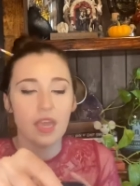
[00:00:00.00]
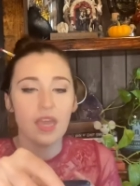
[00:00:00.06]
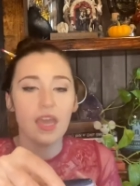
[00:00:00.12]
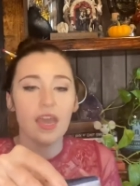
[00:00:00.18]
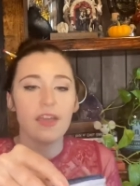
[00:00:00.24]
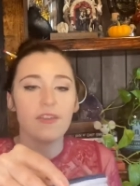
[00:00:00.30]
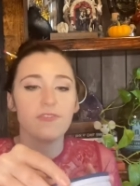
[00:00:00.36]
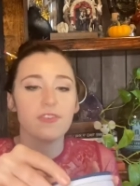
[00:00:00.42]

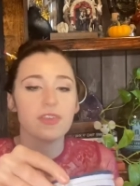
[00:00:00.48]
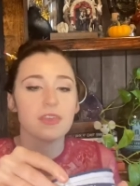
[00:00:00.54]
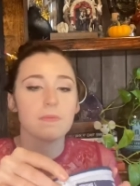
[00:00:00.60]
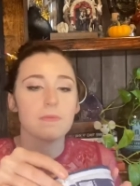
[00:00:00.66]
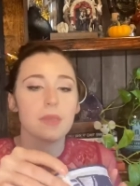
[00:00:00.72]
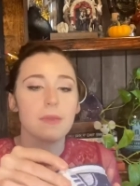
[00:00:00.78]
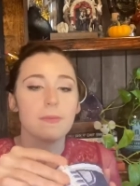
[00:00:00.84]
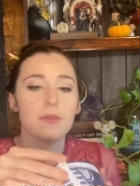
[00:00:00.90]
I feel like
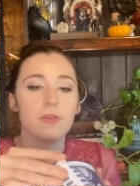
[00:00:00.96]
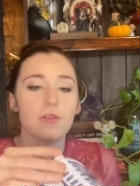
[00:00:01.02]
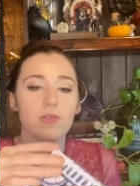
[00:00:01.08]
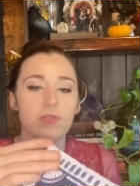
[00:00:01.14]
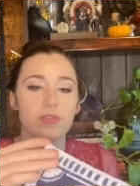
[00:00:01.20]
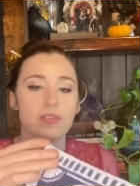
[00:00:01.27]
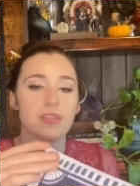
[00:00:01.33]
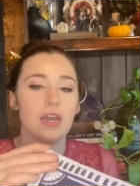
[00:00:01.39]
maybe over
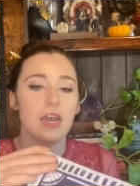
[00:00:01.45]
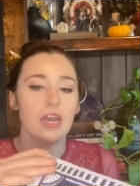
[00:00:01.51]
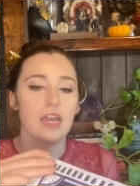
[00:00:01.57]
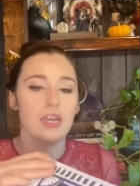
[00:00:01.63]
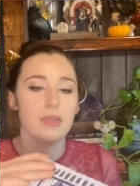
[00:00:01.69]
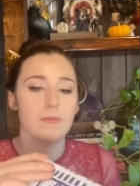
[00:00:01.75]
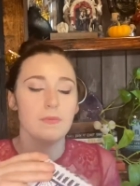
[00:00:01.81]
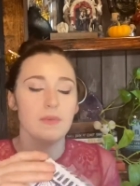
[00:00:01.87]

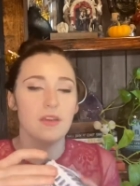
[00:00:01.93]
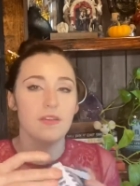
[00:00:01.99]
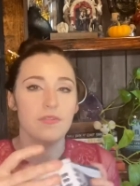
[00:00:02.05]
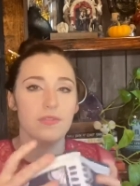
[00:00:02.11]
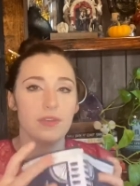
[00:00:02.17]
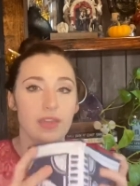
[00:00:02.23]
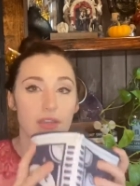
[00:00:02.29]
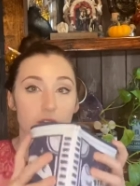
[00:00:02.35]
time of
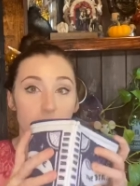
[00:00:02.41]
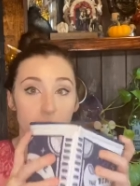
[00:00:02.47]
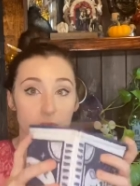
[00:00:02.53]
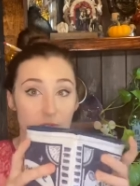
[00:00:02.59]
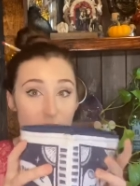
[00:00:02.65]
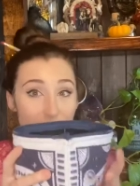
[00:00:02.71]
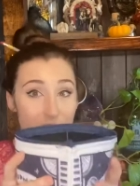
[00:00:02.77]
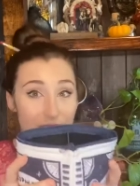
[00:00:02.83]
like
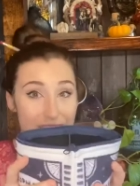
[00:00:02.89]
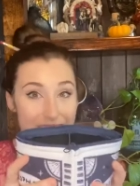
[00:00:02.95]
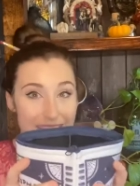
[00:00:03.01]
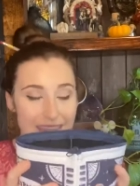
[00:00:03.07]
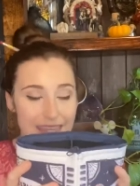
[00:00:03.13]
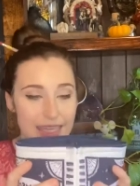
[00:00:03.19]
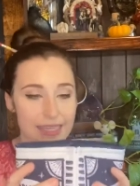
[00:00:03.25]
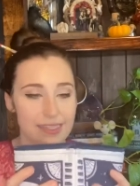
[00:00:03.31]
overfilling
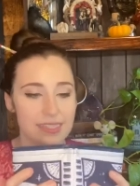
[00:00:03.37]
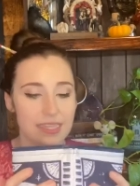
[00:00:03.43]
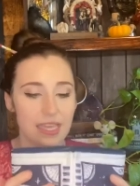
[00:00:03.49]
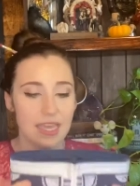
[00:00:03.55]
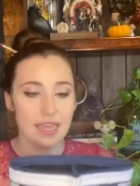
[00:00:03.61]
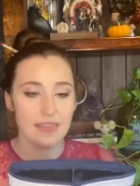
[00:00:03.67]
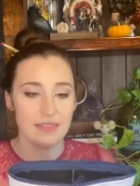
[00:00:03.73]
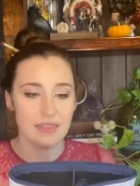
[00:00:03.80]
these,
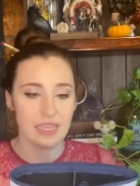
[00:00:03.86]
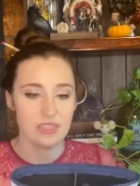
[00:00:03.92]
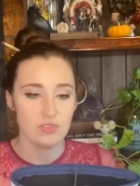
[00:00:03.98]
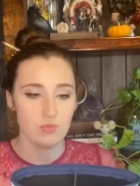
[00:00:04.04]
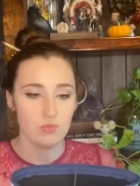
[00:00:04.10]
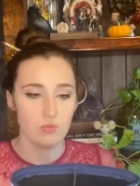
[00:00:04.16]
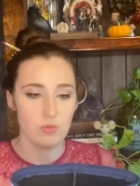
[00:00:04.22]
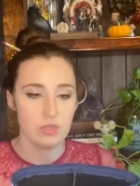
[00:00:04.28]
that's
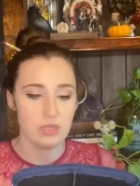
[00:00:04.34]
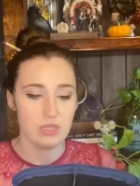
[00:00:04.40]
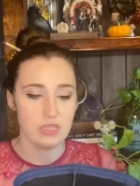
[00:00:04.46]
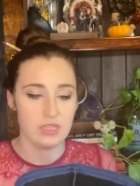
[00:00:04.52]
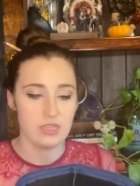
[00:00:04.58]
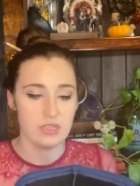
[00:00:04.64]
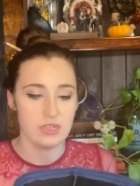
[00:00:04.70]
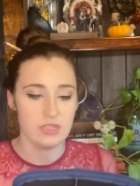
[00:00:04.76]
really
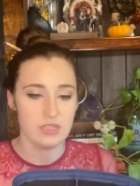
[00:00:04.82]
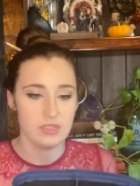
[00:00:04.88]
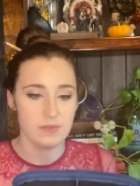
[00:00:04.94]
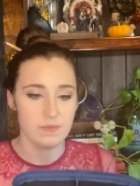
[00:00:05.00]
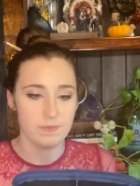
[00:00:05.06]
gonna